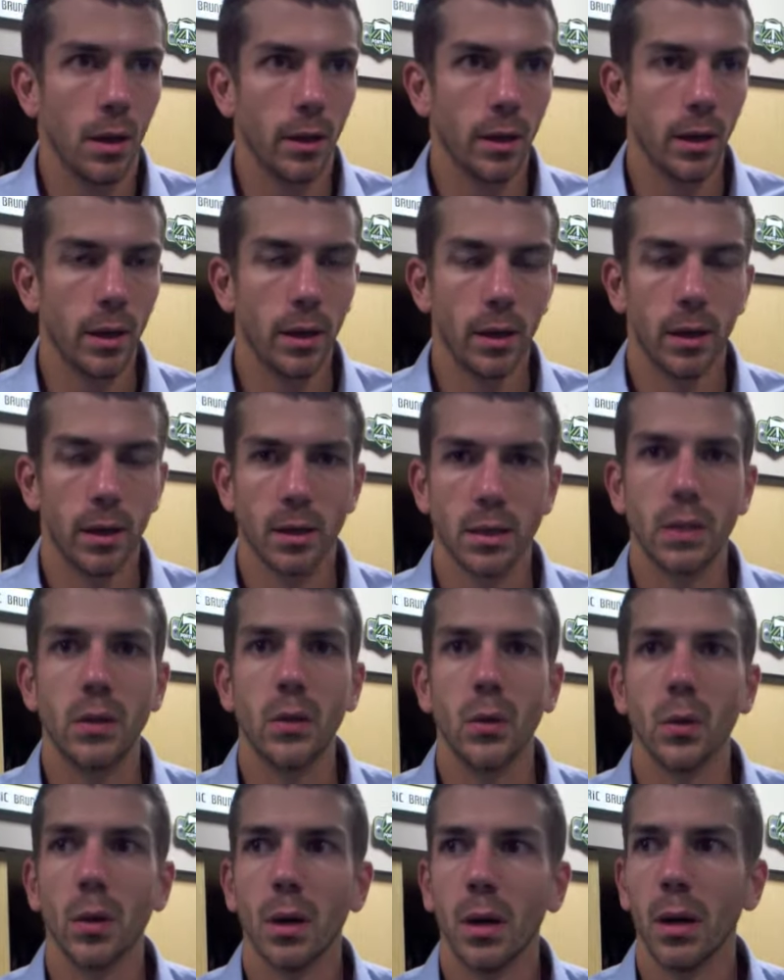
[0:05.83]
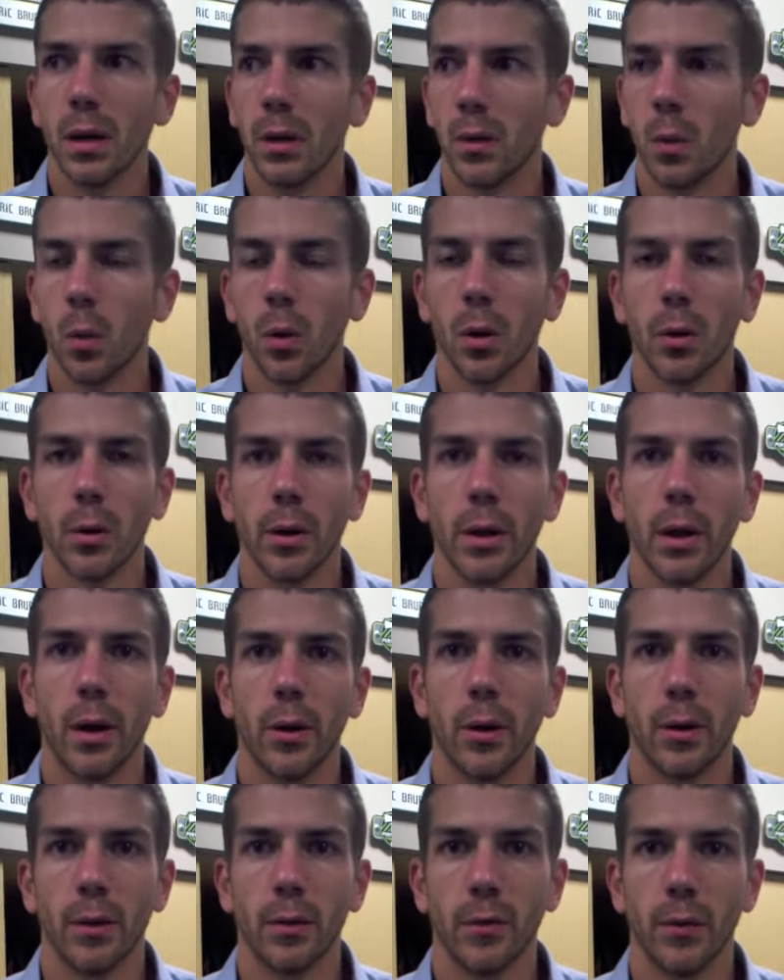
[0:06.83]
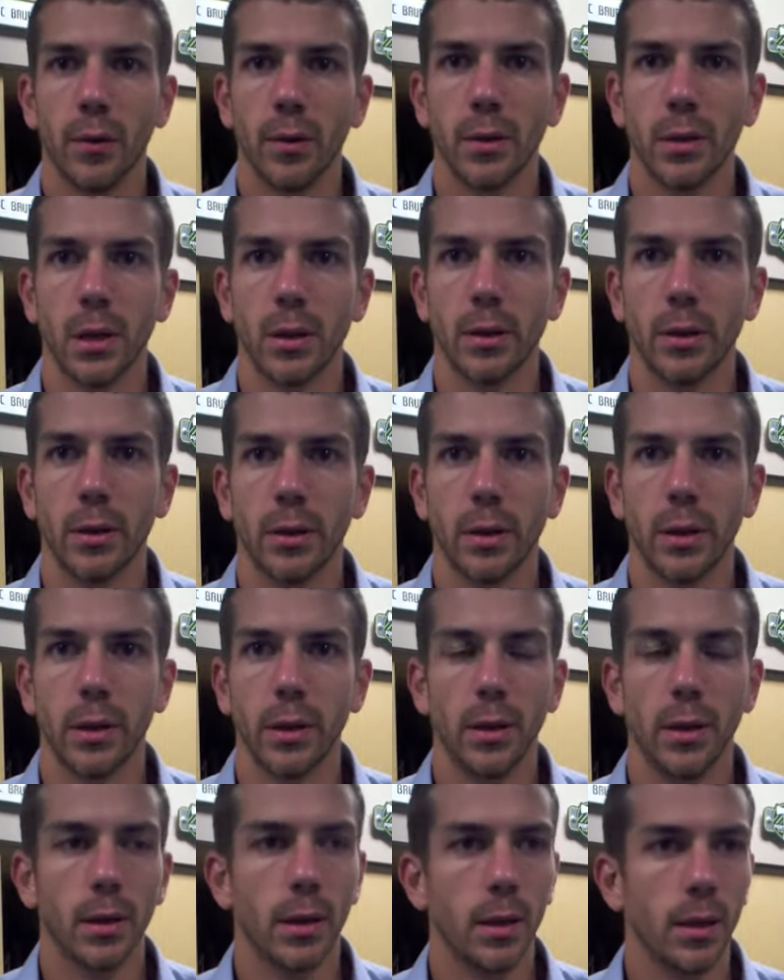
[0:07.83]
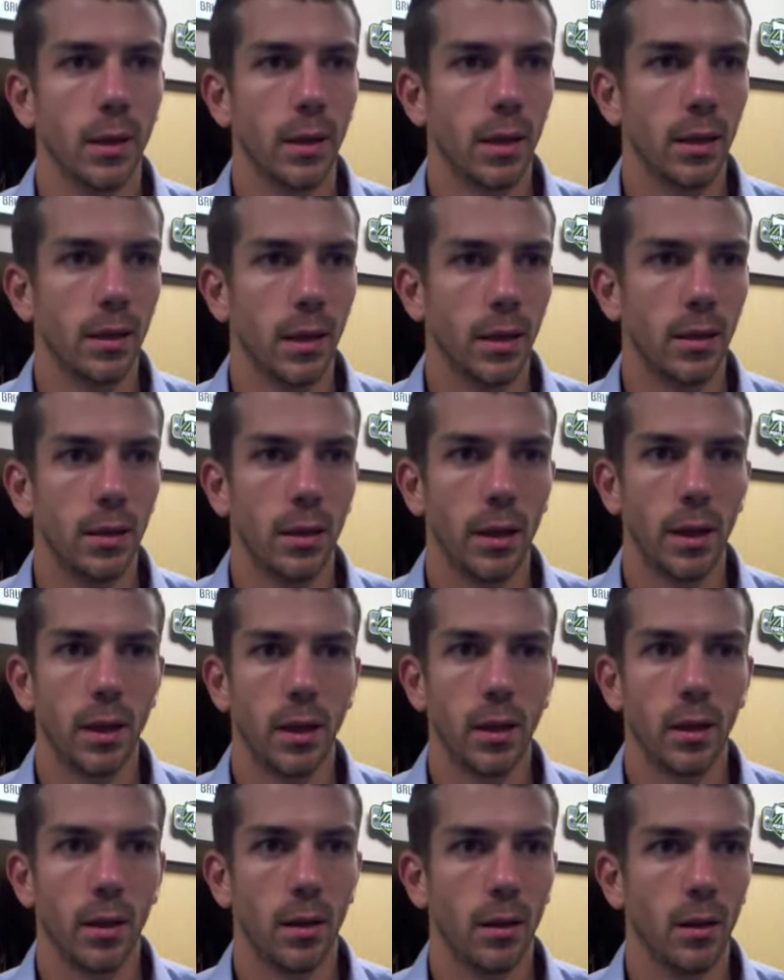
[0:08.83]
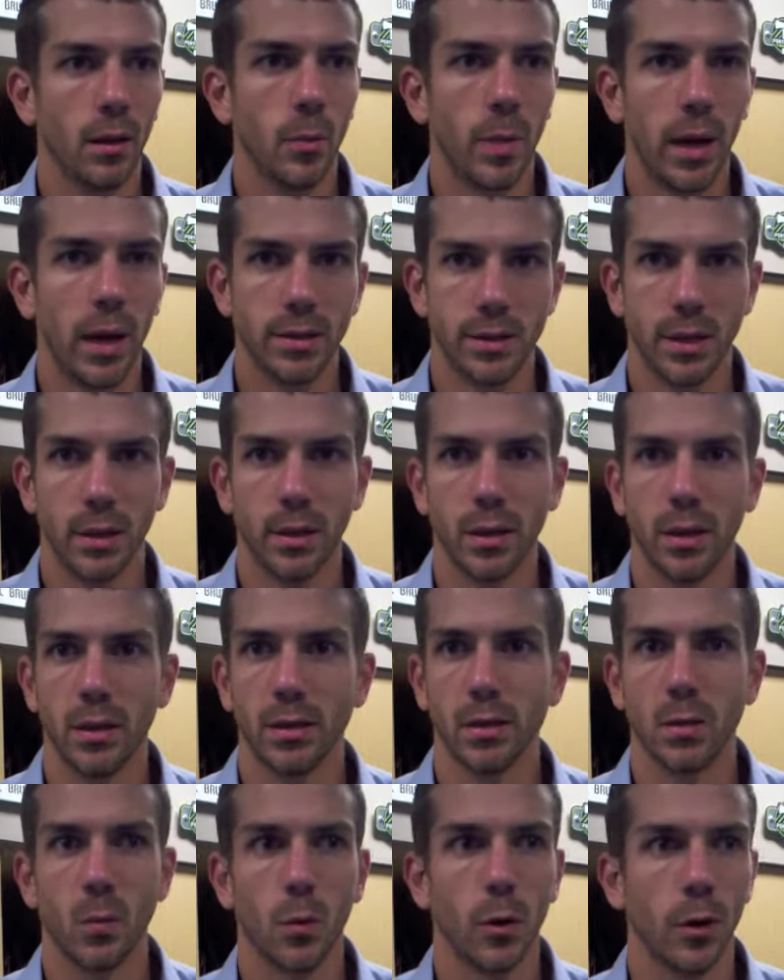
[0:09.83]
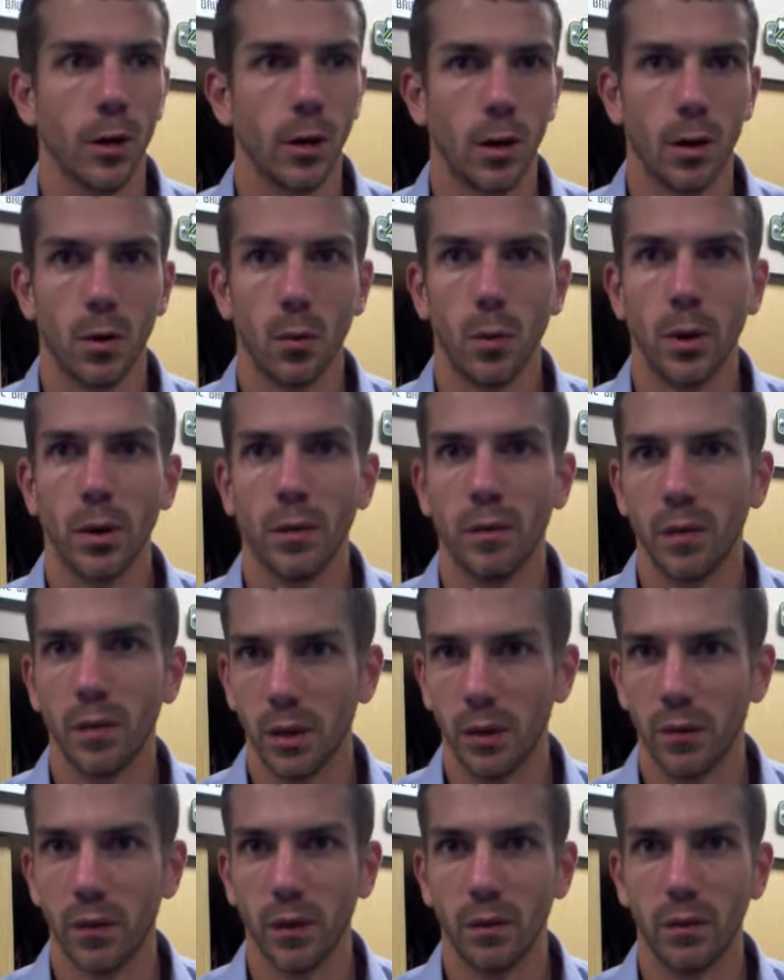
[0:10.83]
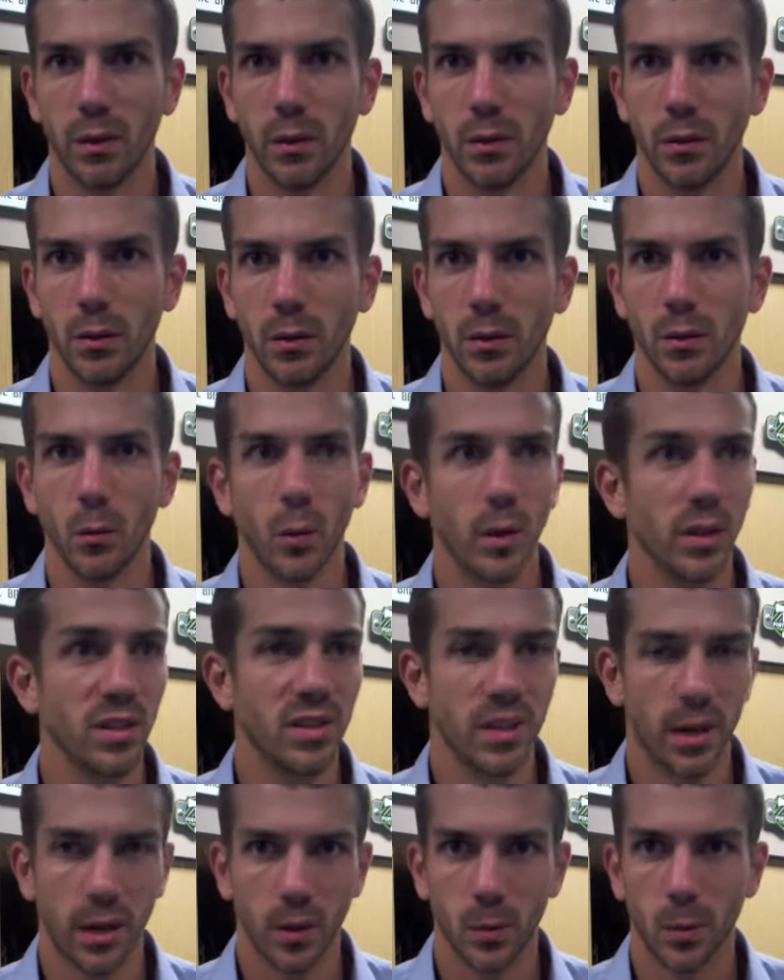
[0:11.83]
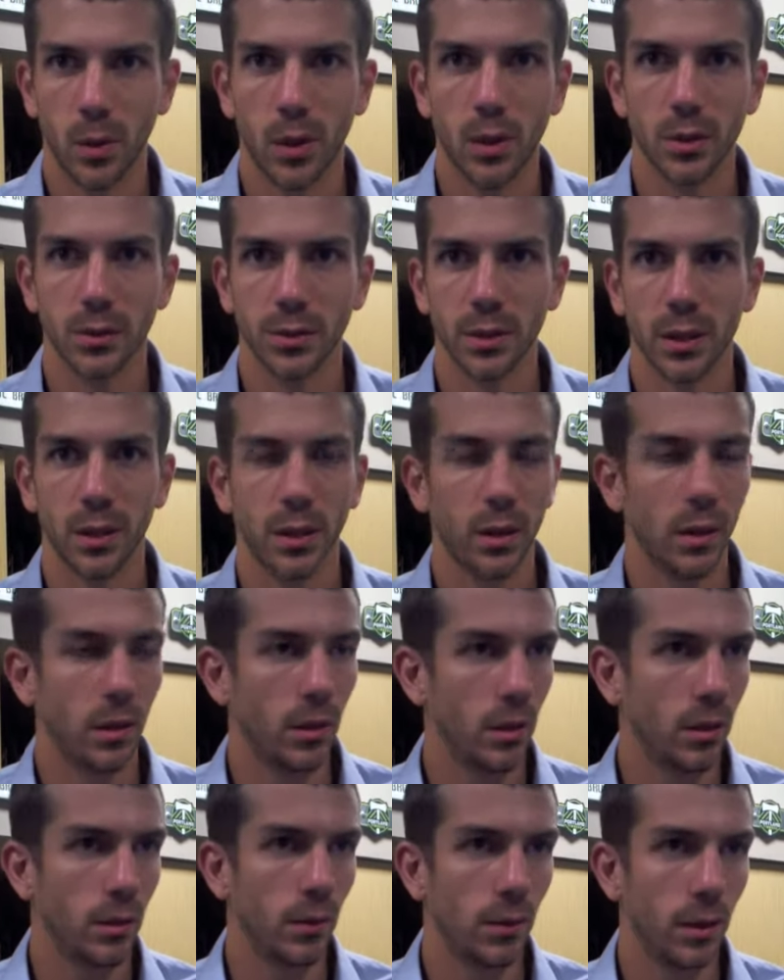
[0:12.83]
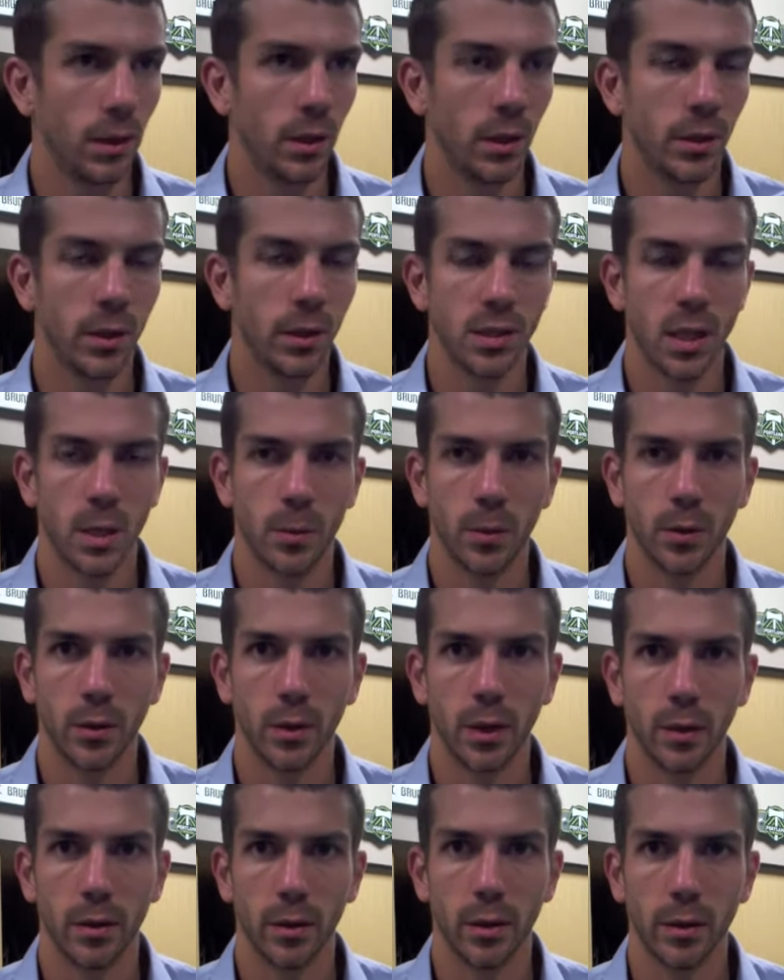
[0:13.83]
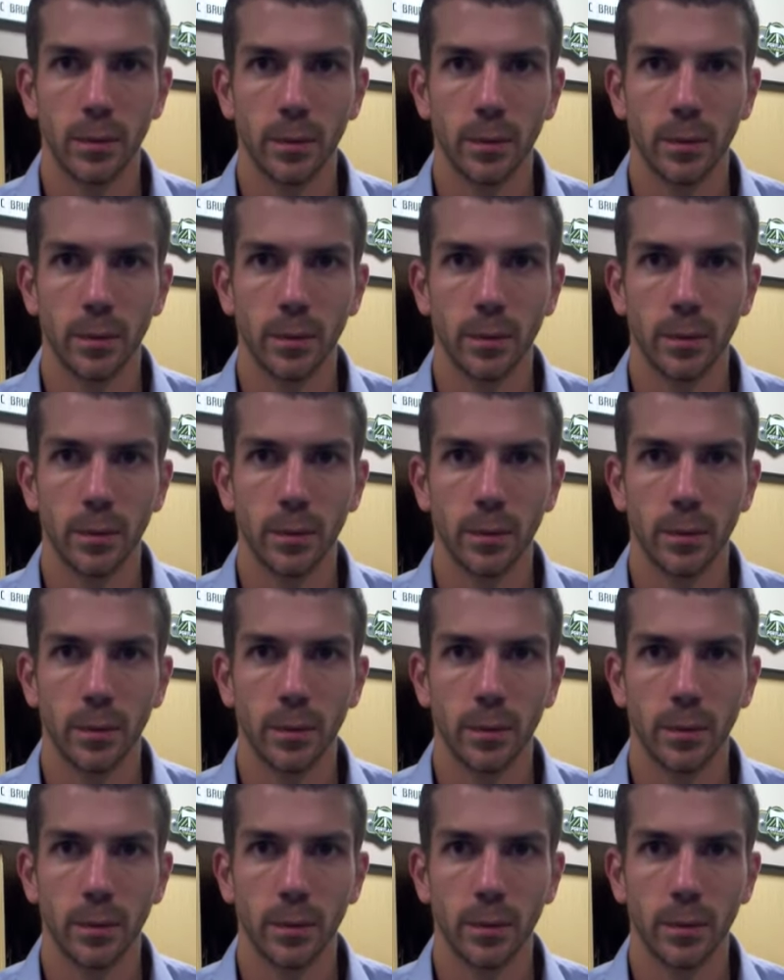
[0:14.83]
needed us to work really hard for each other and cut down the lane, their passing lanes, and working hard, win 50-50s, win the second balls. And I think we did a great job doing that tonight.